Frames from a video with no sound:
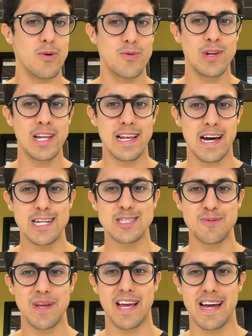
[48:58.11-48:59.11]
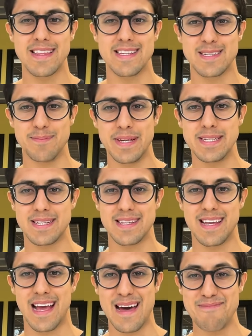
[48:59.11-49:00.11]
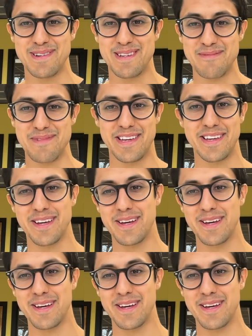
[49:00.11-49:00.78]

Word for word: only last week I had this amazing thing happen to me.